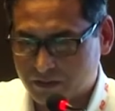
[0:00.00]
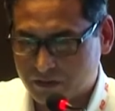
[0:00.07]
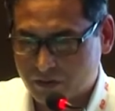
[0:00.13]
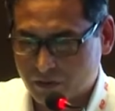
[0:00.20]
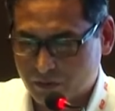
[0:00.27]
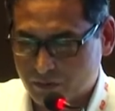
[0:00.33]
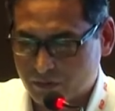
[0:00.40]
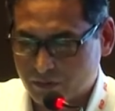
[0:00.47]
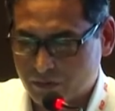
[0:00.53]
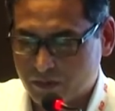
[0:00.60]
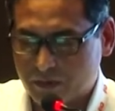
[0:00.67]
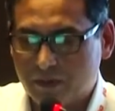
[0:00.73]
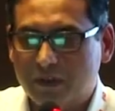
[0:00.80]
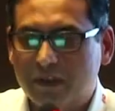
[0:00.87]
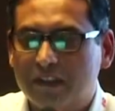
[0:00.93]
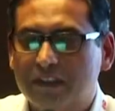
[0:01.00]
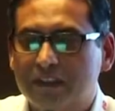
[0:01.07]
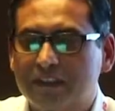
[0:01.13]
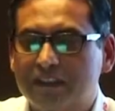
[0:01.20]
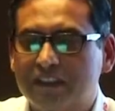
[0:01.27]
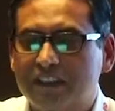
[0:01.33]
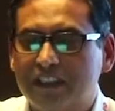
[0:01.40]
So
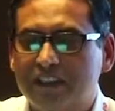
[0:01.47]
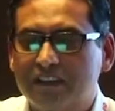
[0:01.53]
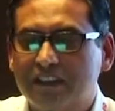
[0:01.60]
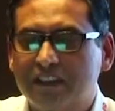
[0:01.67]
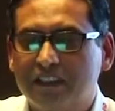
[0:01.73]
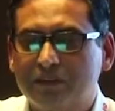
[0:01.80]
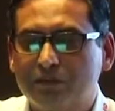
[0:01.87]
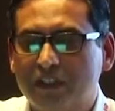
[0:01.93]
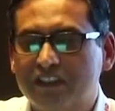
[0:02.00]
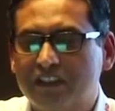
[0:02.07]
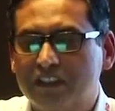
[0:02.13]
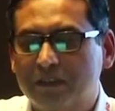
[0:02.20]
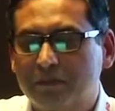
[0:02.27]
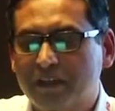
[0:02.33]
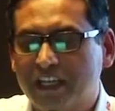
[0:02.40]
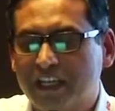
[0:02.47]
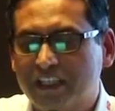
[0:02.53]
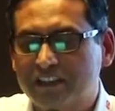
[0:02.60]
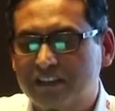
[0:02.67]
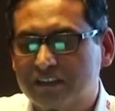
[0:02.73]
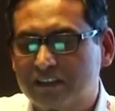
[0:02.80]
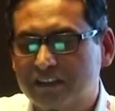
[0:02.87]
GST is one such
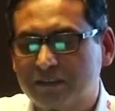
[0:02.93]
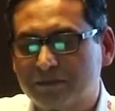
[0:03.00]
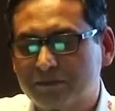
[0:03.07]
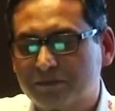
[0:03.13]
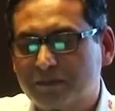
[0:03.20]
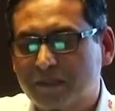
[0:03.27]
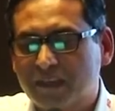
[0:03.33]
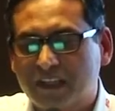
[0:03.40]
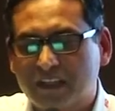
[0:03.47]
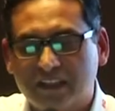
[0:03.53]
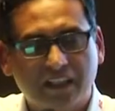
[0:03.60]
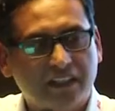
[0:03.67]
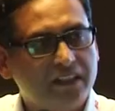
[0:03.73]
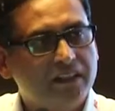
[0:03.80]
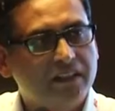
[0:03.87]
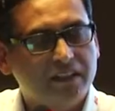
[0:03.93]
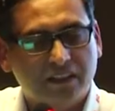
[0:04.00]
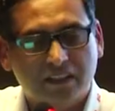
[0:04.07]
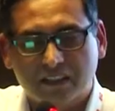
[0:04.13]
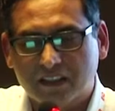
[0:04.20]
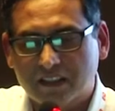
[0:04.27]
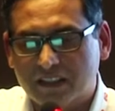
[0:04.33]
applications. Then
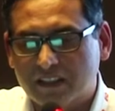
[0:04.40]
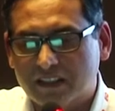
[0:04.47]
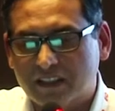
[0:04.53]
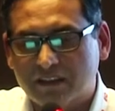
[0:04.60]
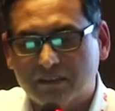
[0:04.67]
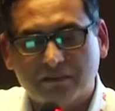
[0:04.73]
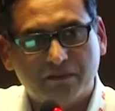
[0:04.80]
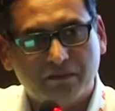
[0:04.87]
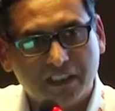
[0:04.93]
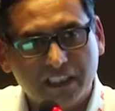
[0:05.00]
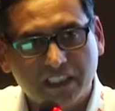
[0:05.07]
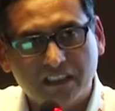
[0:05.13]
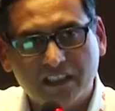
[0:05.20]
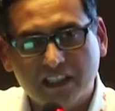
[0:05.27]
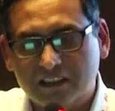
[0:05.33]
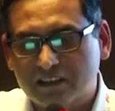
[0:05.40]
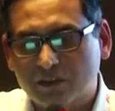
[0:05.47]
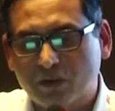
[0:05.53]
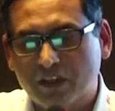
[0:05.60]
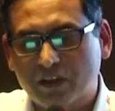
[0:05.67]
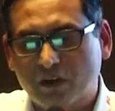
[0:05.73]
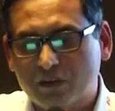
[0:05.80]
within this
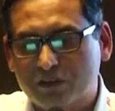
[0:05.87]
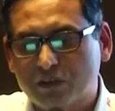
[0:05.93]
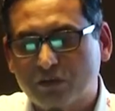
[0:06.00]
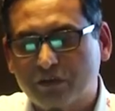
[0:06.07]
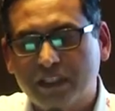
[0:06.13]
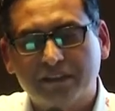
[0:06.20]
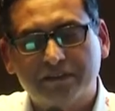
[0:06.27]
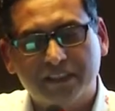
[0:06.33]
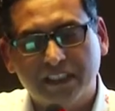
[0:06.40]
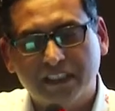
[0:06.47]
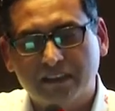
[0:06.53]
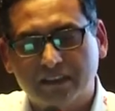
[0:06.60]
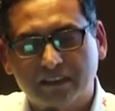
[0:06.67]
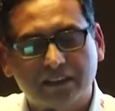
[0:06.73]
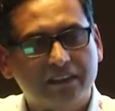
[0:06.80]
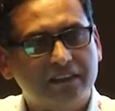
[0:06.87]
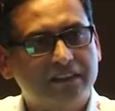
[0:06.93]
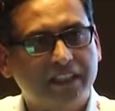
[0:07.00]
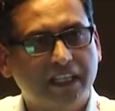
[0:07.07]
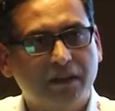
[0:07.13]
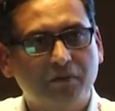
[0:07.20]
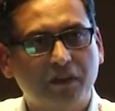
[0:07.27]
solar also we have seen
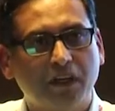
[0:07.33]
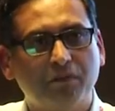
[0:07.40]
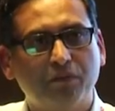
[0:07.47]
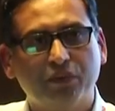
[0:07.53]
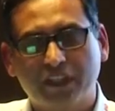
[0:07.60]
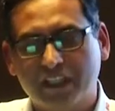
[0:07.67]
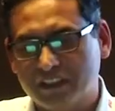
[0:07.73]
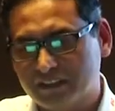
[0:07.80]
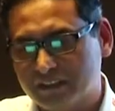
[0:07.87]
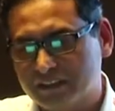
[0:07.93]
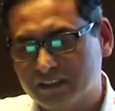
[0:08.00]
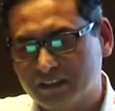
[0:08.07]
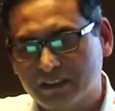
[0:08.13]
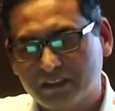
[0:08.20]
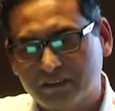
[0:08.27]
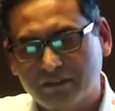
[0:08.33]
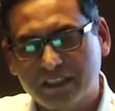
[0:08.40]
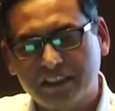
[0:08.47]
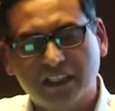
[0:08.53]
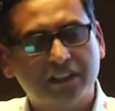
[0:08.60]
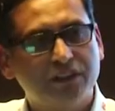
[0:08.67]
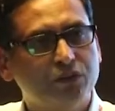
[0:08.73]
same components
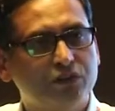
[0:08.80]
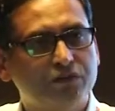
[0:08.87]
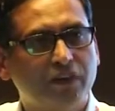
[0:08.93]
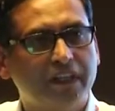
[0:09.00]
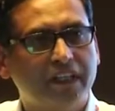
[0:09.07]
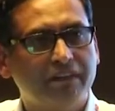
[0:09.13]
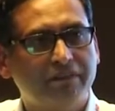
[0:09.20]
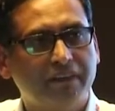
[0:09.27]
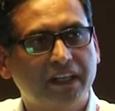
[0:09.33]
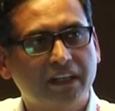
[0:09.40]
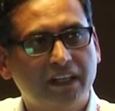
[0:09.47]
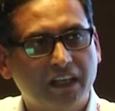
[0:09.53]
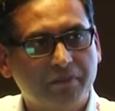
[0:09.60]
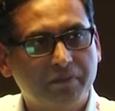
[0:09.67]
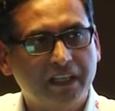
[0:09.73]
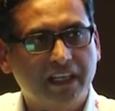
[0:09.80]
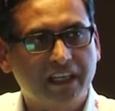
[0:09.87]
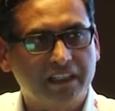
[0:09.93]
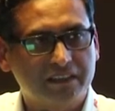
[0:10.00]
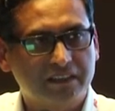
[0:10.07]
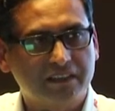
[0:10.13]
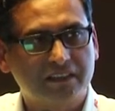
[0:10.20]
which are used for different
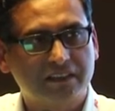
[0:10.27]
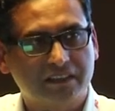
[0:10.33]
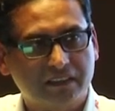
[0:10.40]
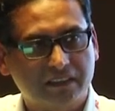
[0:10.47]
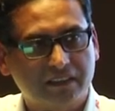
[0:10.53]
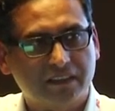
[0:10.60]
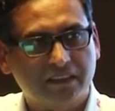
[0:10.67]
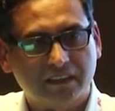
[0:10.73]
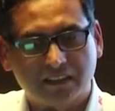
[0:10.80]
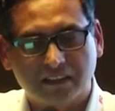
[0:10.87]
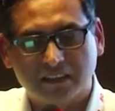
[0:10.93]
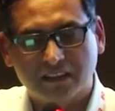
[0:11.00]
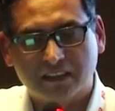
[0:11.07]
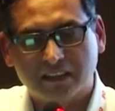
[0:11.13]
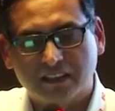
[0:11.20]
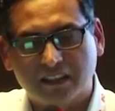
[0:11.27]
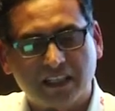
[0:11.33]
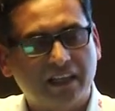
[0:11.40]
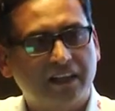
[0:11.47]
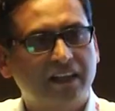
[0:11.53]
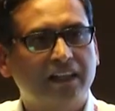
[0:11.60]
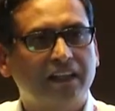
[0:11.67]
applications
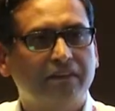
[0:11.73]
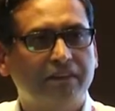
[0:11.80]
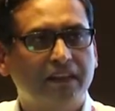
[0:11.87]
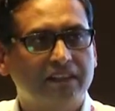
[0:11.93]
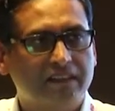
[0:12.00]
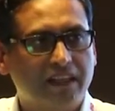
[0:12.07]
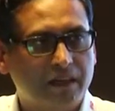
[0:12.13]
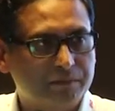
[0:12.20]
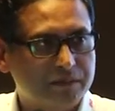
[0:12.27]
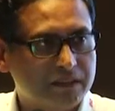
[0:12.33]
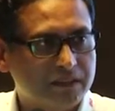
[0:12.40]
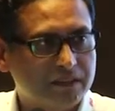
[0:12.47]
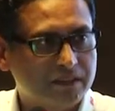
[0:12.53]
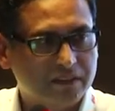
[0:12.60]
attract different slabs.